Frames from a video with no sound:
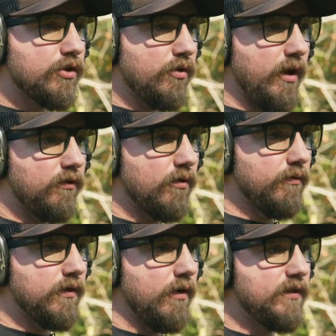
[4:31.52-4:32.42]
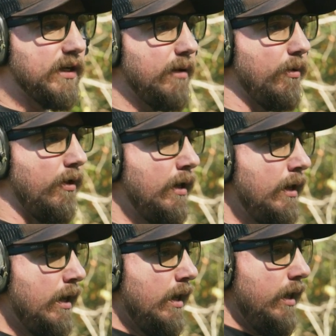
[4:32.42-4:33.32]
under stress of a timer,
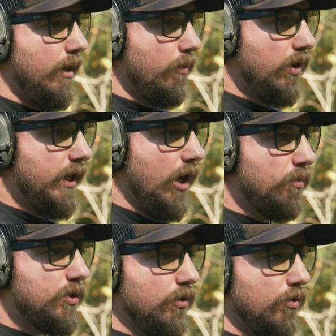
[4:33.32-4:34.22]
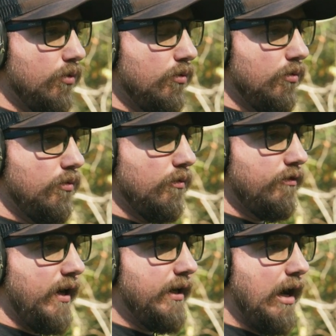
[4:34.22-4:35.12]
and it really helps you
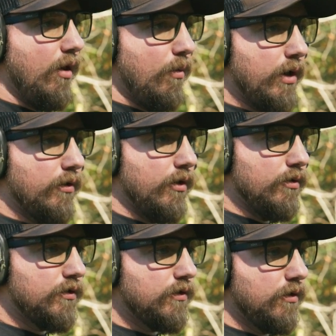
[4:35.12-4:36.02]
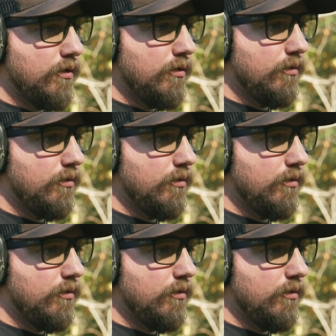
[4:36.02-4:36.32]
find out where those